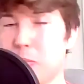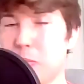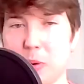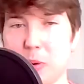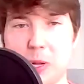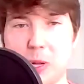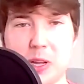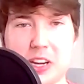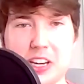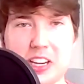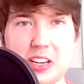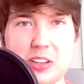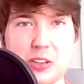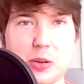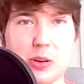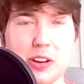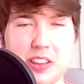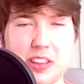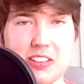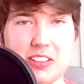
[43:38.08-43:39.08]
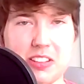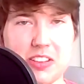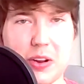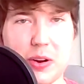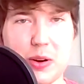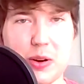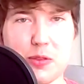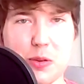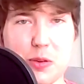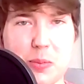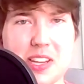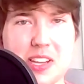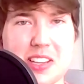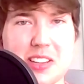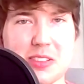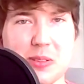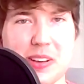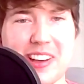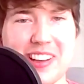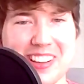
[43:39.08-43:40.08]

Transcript: pretty good in indoor, and this is hard for me as well.